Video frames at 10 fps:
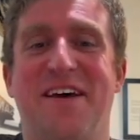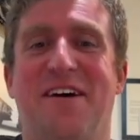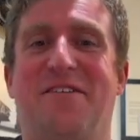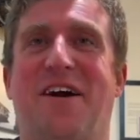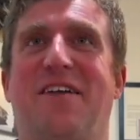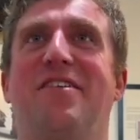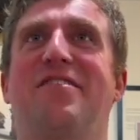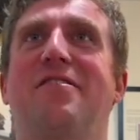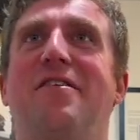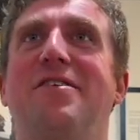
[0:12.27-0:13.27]
Okay,
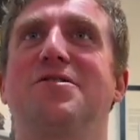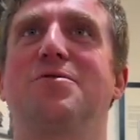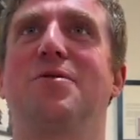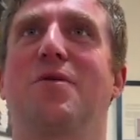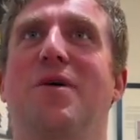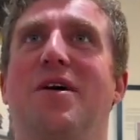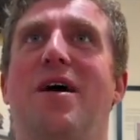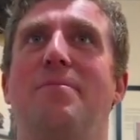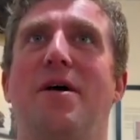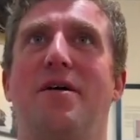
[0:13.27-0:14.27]
let's start out just real quick.
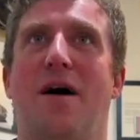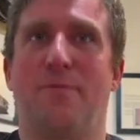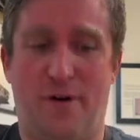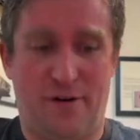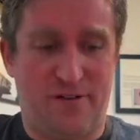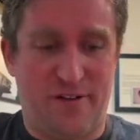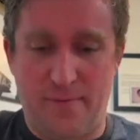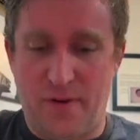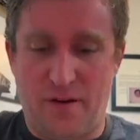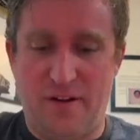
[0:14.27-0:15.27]
Compound operators.
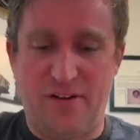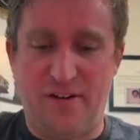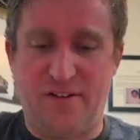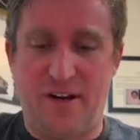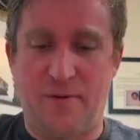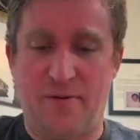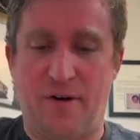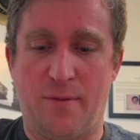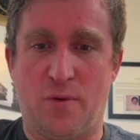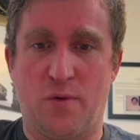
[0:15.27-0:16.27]
Let's just set up a
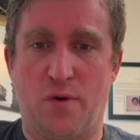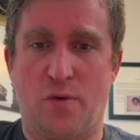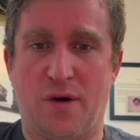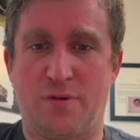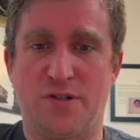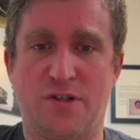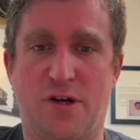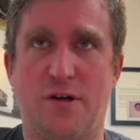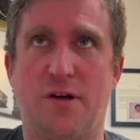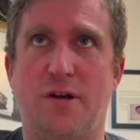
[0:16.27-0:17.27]
variable real quick. We'll just
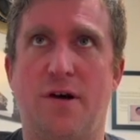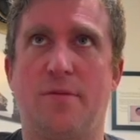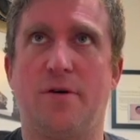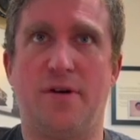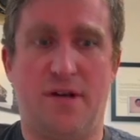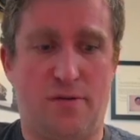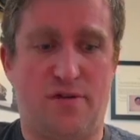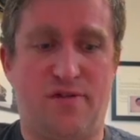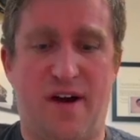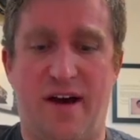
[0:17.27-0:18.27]
call it number
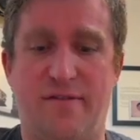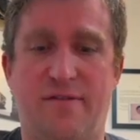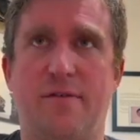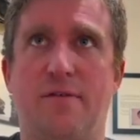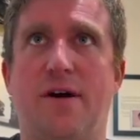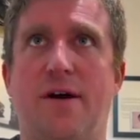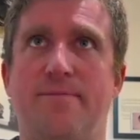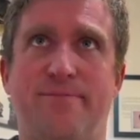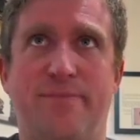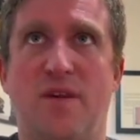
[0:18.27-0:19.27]
equals 5, okay?
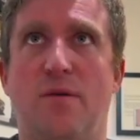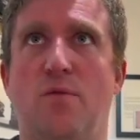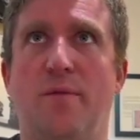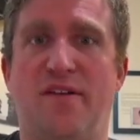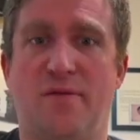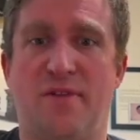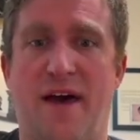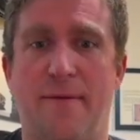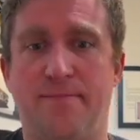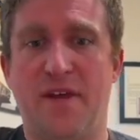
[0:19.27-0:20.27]
And we'll mess with
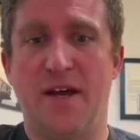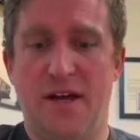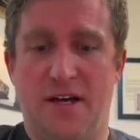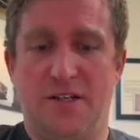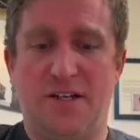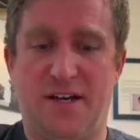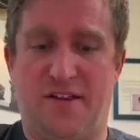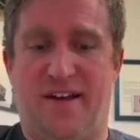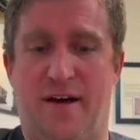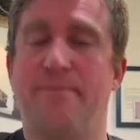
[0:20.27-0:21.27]
that. Check
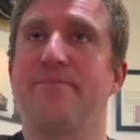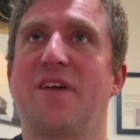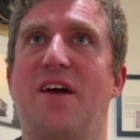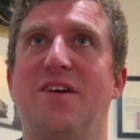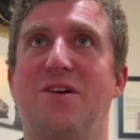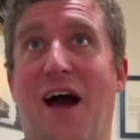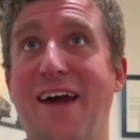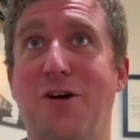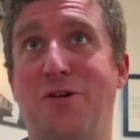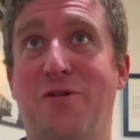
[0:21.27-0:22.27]
this out.
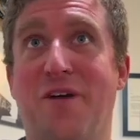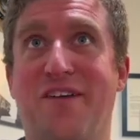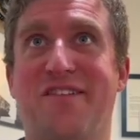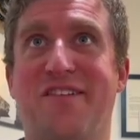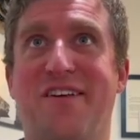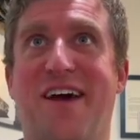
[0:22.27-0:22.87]
I could do this.